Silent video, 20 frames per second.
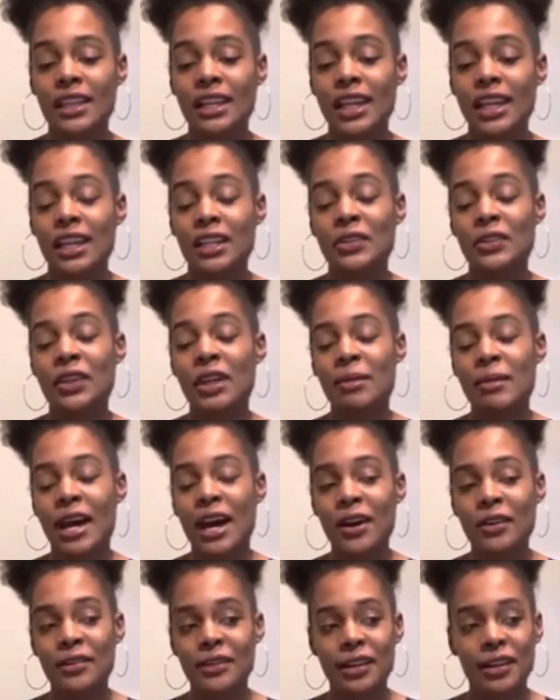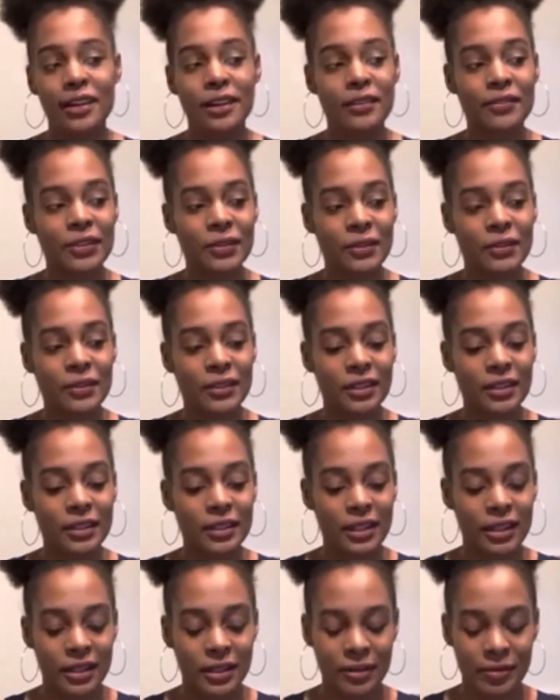And you come out of your,
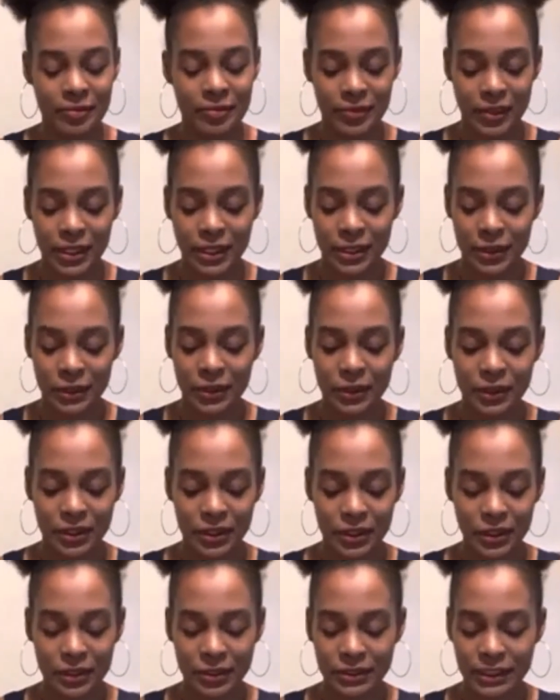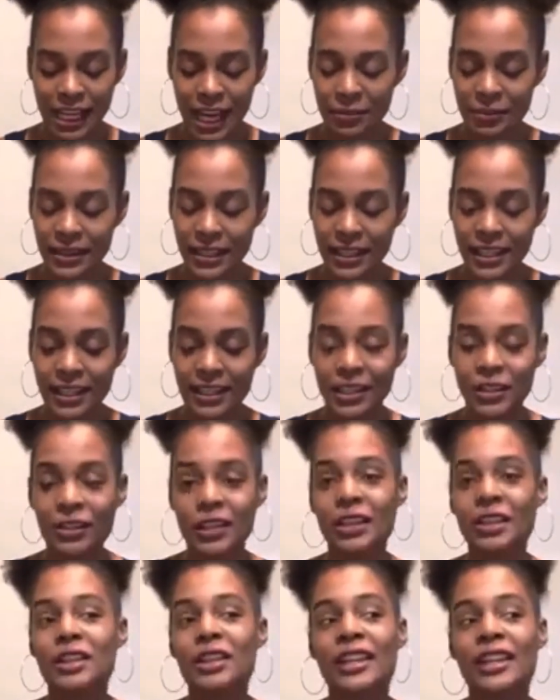you tap it in
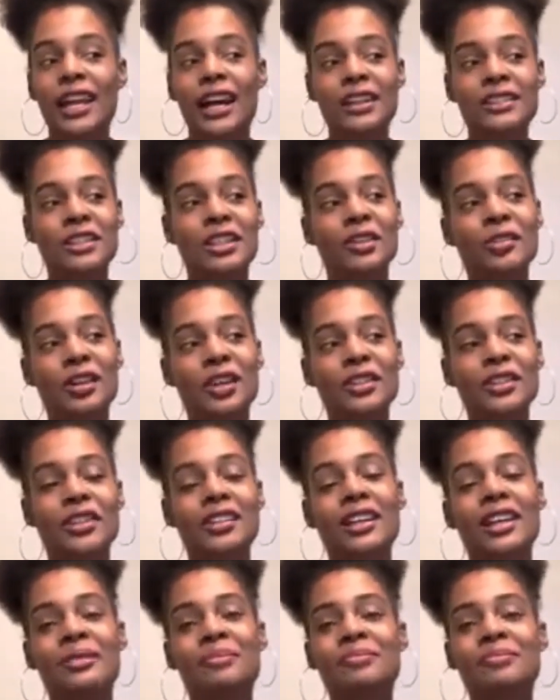and you look out into the world and you're like,